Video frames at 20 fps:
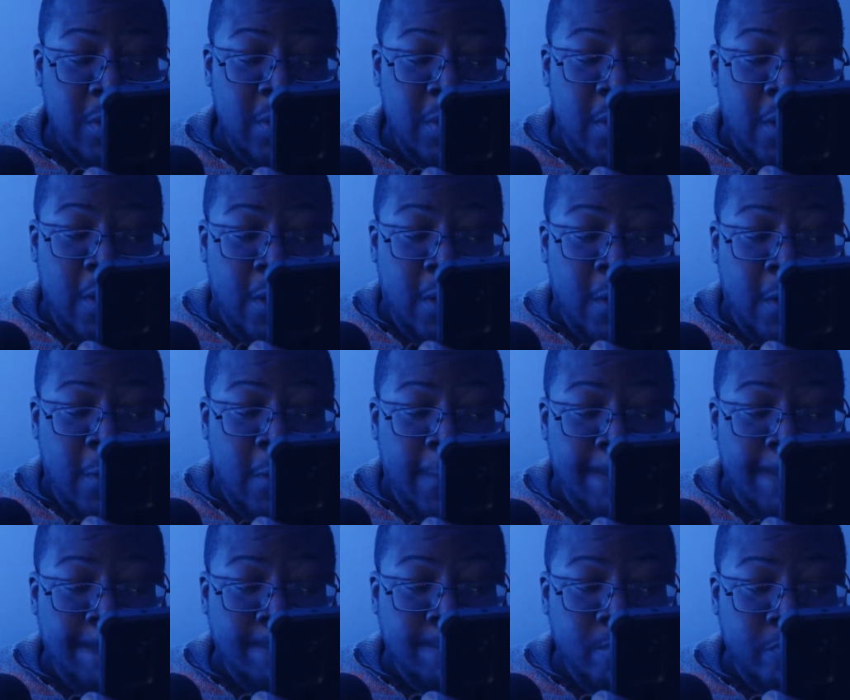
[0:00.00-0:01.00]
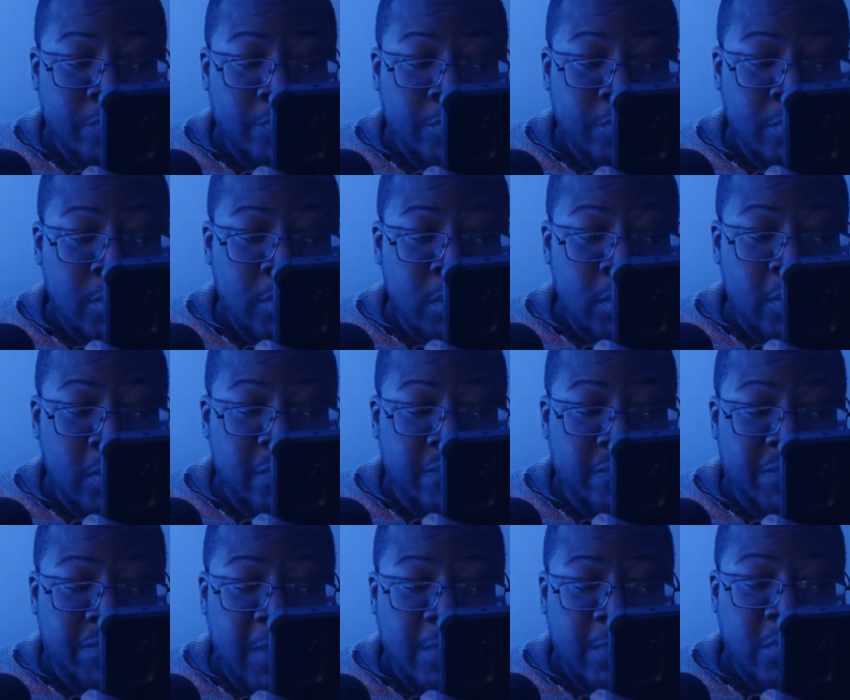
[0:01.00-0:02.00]
Um...
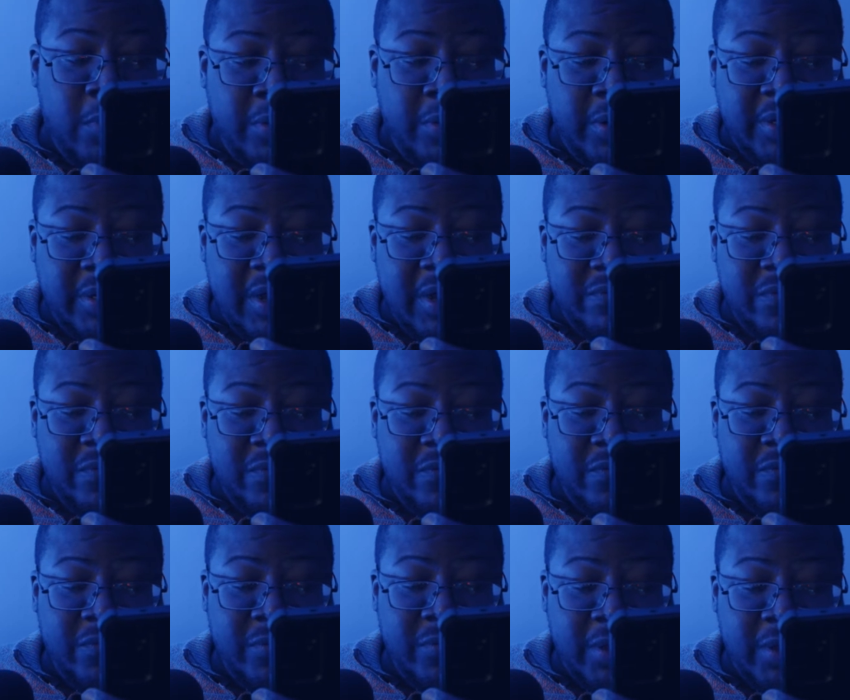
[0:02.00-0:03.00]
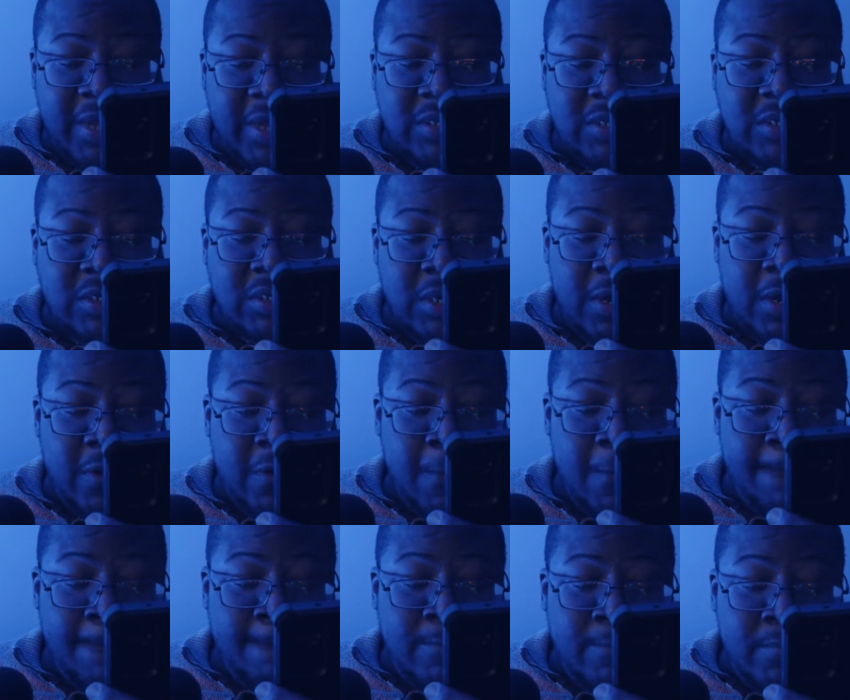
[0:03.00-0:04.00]
February eleventh, A T L,
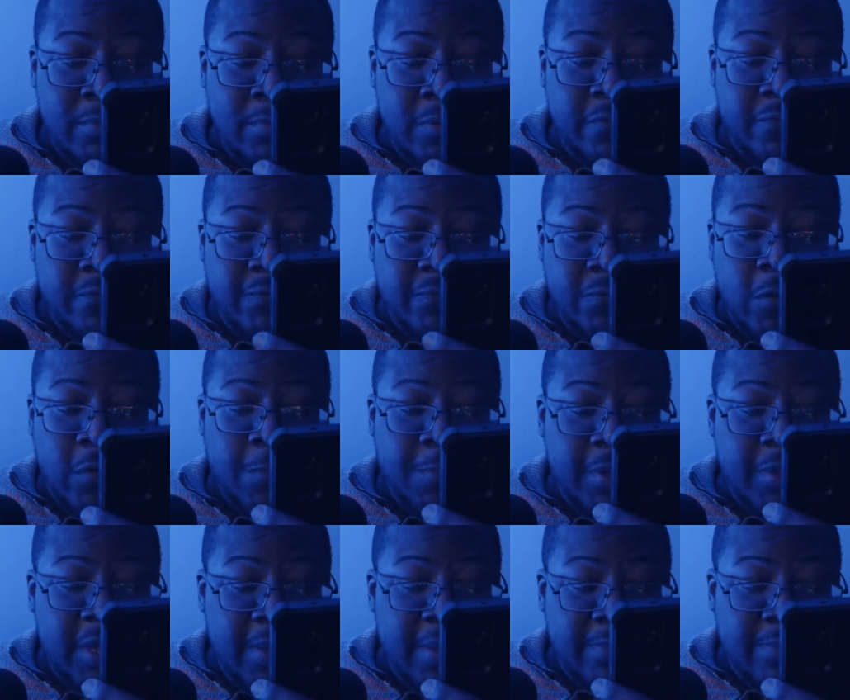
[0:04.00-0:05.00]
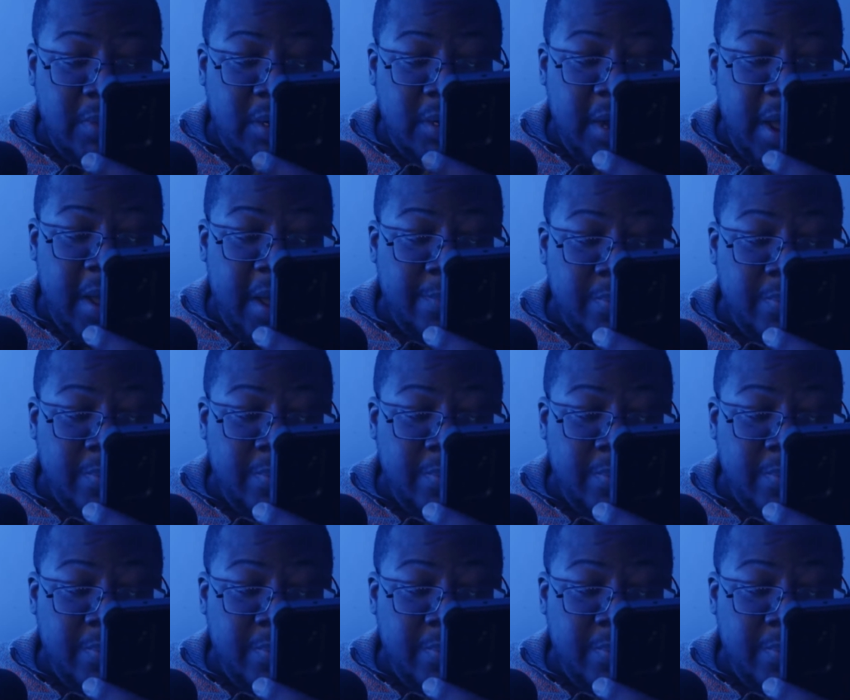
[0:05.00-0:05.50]
four P M to nine P